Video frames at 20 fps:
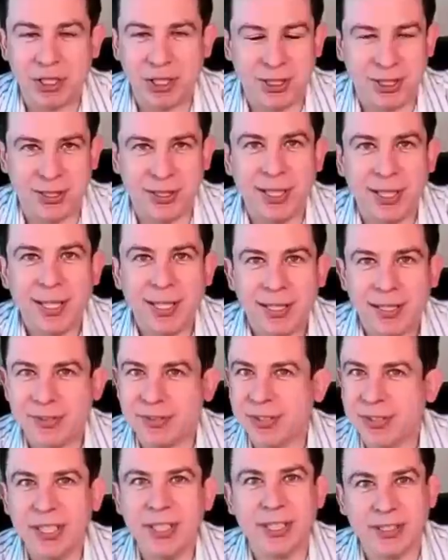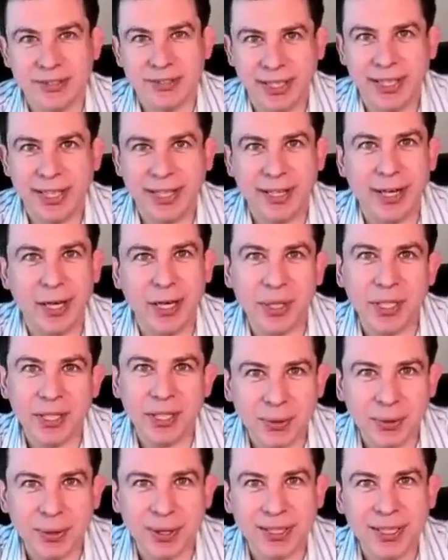and the city doesn't care how they
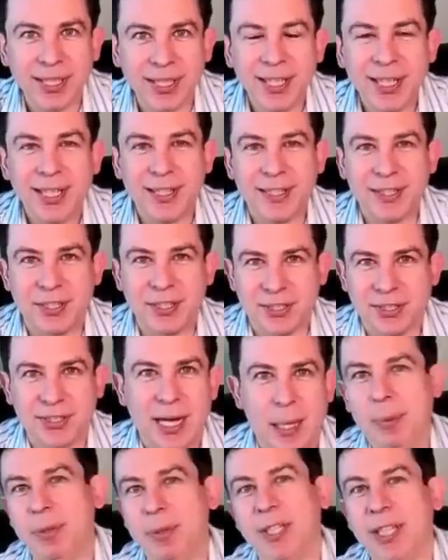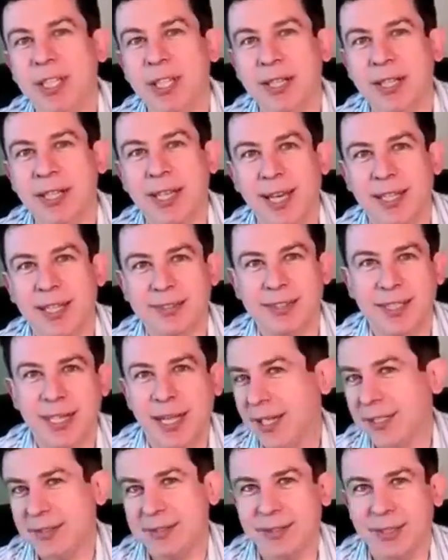do it. They're just mm as happy to kill the cats
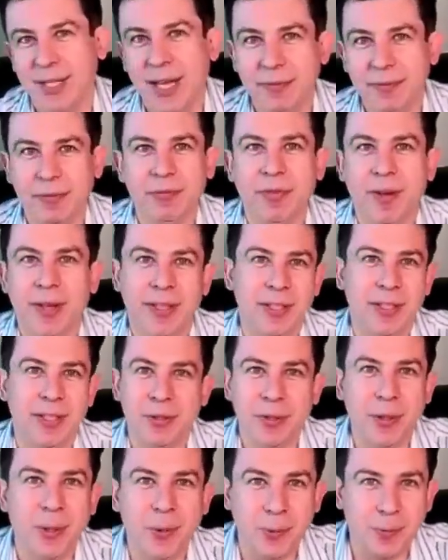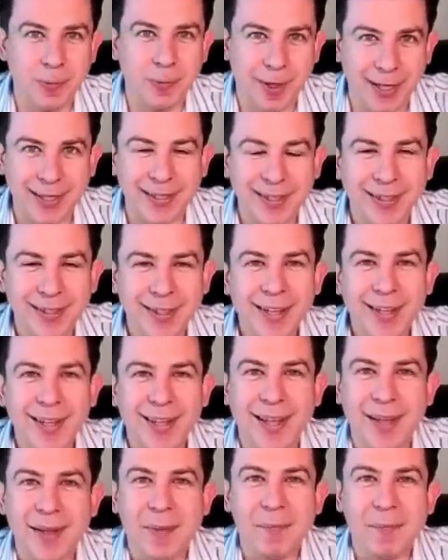as, to have them find a new home, right? And yeah.